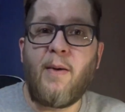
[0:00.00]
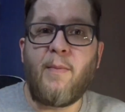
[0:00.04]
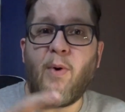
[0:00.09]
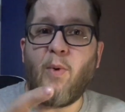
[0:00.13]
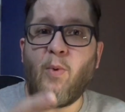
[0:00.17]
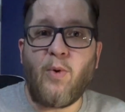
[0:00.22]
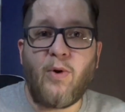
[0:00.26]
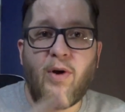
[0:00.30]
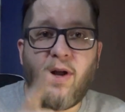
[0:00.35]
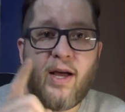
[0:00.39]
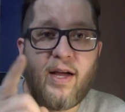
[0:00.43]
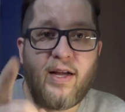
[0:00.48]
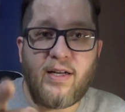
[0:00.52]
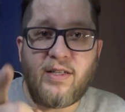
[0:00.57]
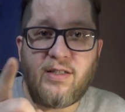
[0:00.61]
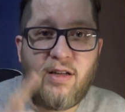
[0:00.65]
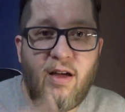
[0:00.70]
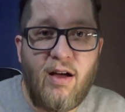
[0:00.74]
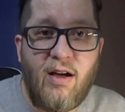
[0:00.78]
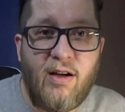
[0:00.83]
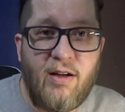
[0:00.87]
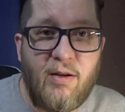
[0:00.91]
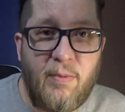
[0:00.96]
But we're not going
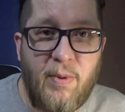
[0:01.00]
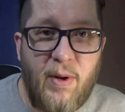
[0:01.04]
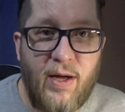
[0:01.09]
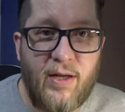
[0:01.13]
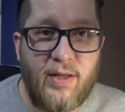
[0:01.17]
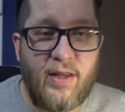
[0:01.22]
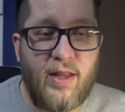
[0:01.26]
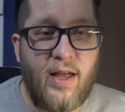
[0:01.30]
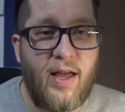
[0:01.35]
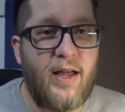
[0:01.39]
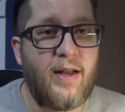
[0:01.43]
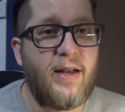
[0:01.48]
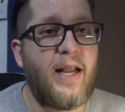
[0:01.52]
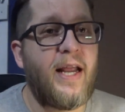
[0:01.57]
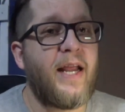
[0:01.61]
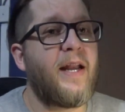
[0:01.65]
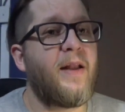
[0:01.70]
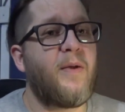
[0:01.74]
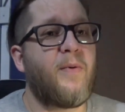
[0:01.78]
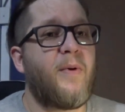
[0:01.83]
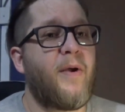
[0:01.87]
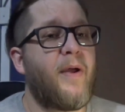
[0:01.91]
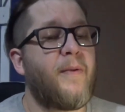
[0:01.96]
to talk about that.
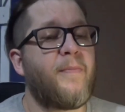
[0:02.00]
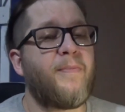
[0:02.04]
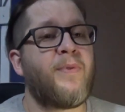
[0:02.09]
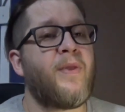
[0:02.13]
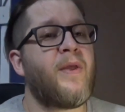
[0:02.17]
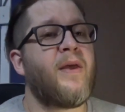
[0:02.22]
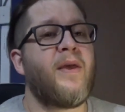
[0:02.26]
Anyway,